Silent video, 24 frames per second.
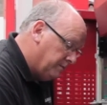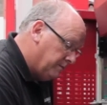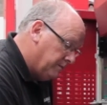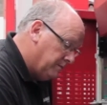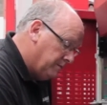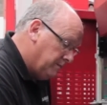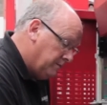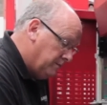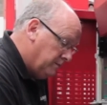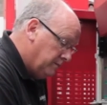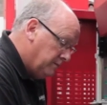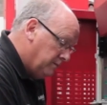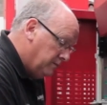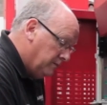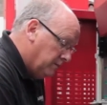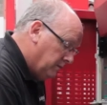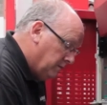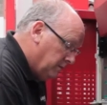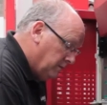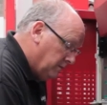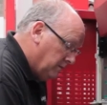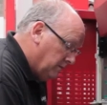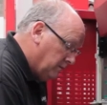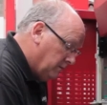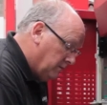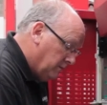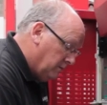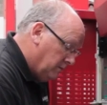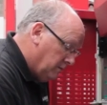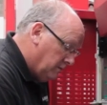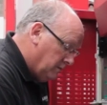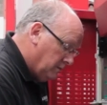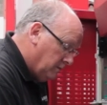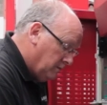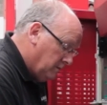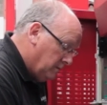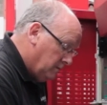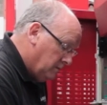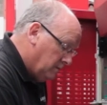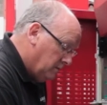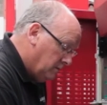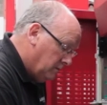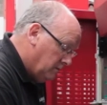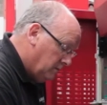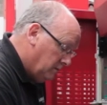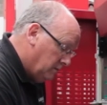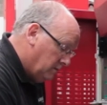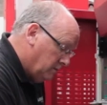
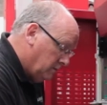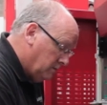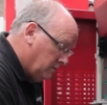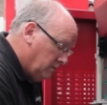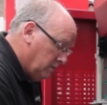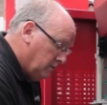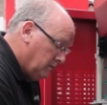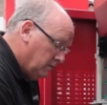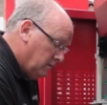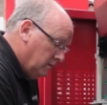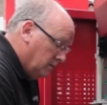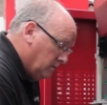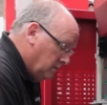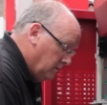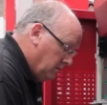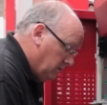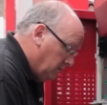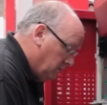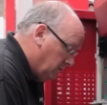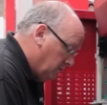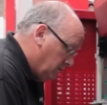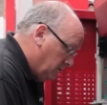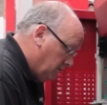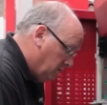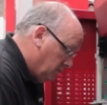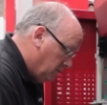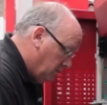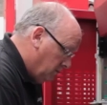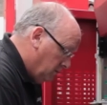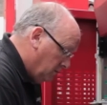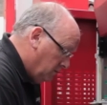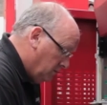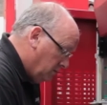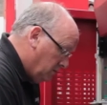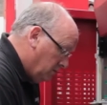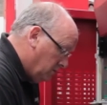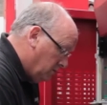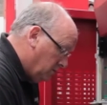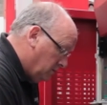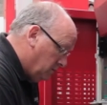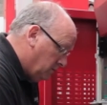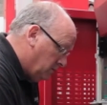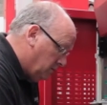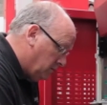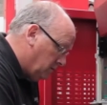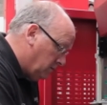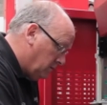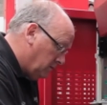
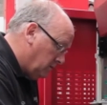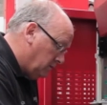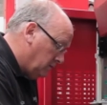(silence)